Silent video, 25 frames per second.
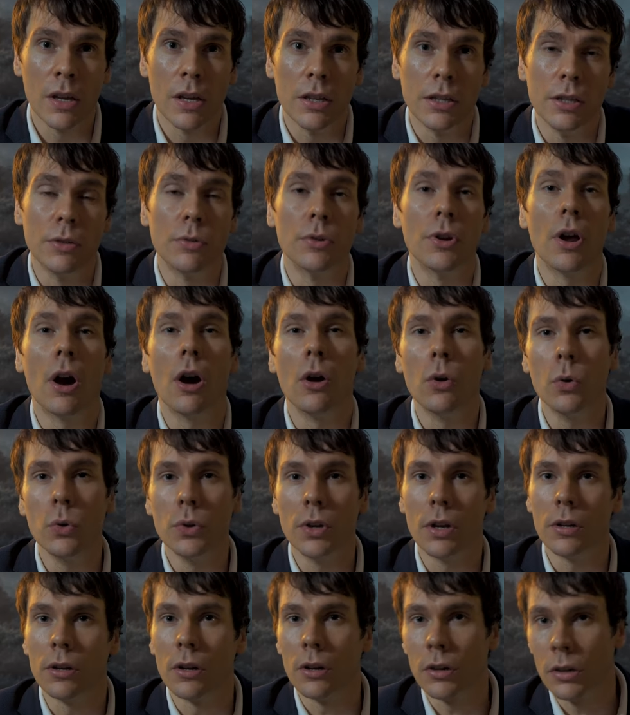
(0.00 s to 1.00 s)
You're an
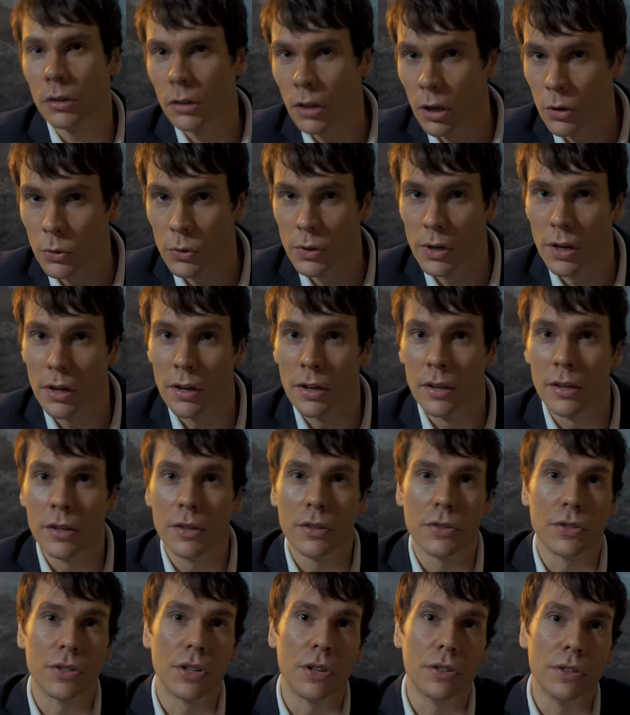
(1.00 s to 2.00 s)
owner, not a loaner,
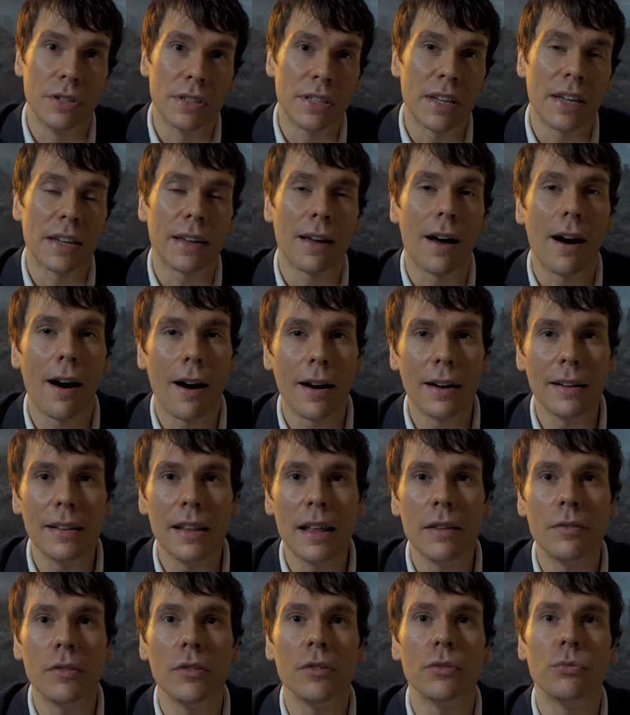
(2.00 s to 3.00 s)
so you take a higher
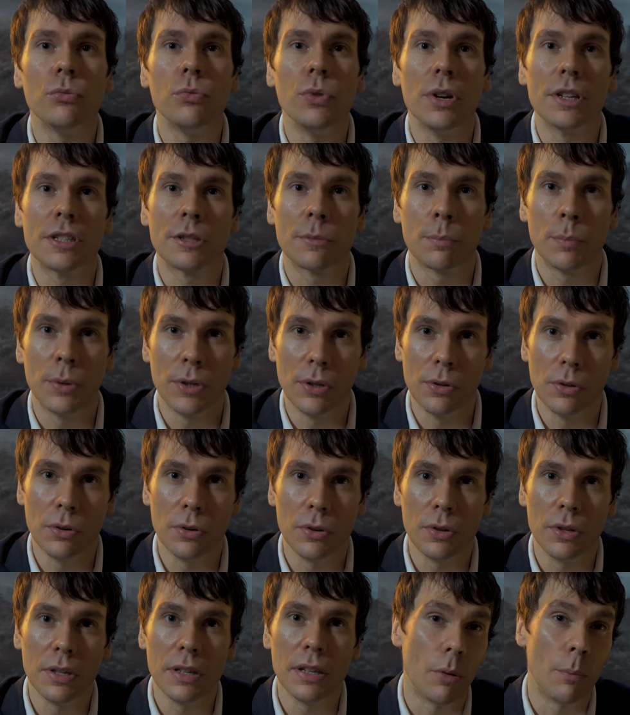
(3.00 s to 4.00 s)
level of risk
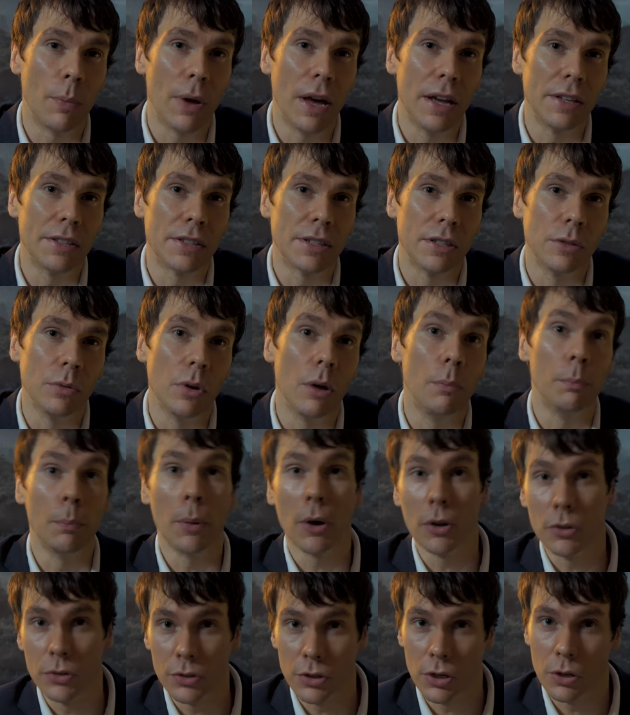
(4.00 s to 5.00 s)
purely compared to a
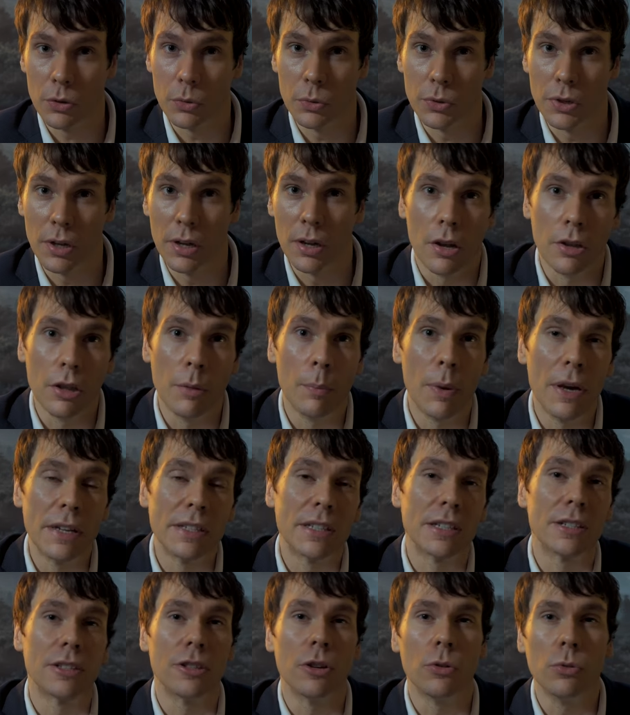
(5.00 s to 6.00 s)
bondholder on the
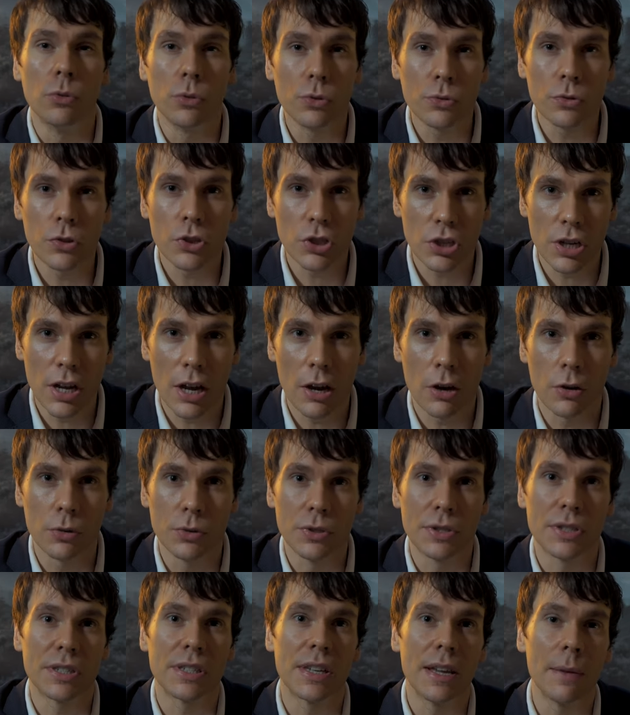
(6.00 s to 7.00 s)
basis that ordinary
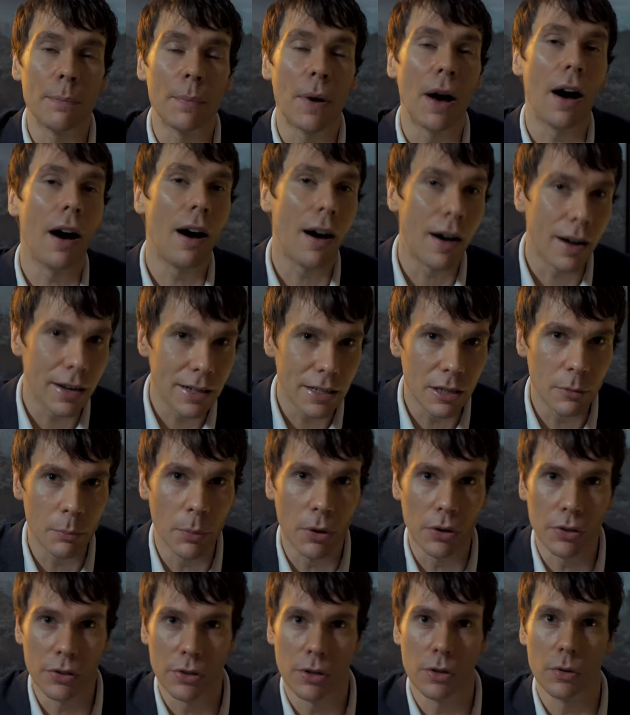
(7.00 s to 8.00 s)
shareholders sit behind
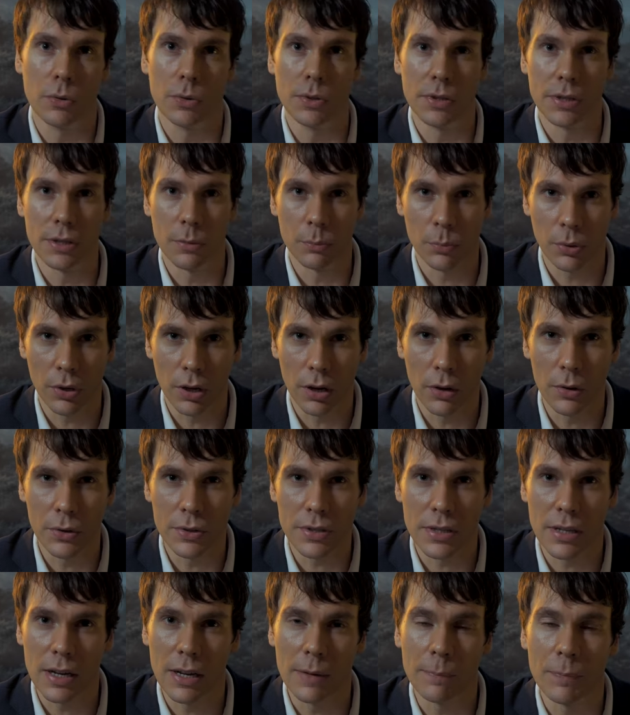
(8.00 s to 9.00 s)
bondholders in
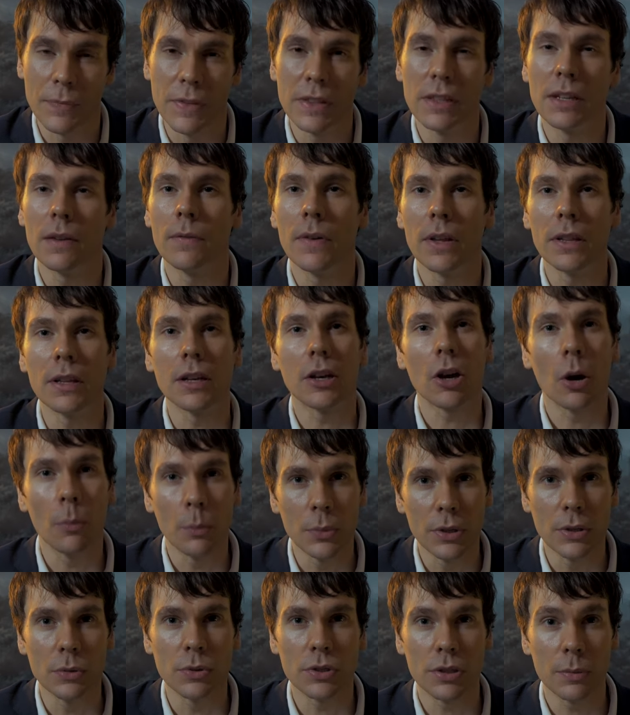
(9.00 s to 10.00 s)
priority in the event the
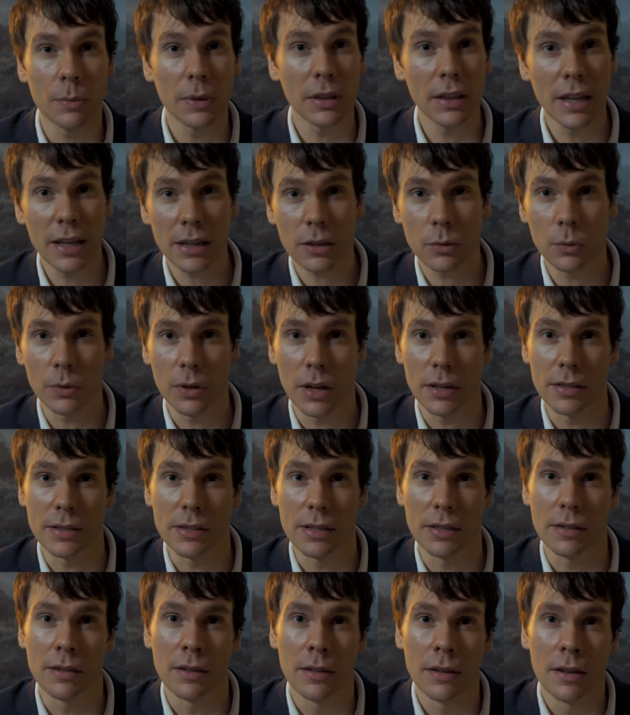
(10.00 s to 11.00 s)
company was to be
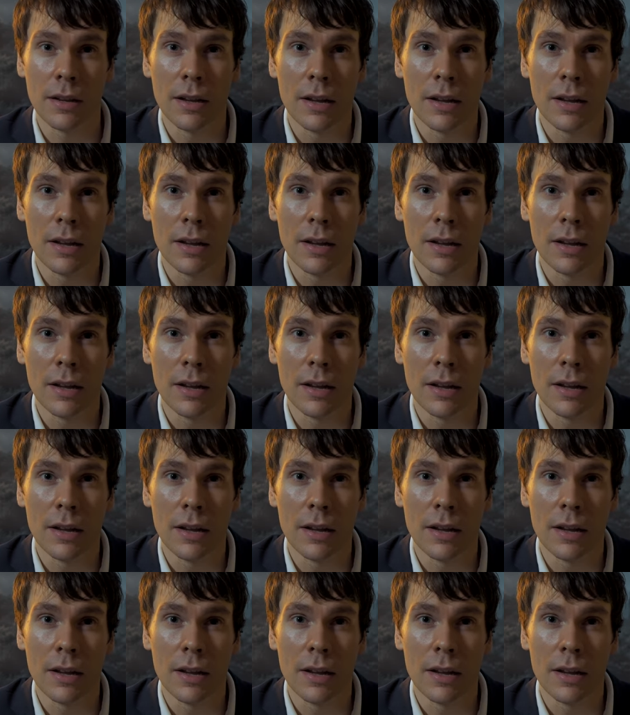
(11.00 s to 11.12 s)
liquidated,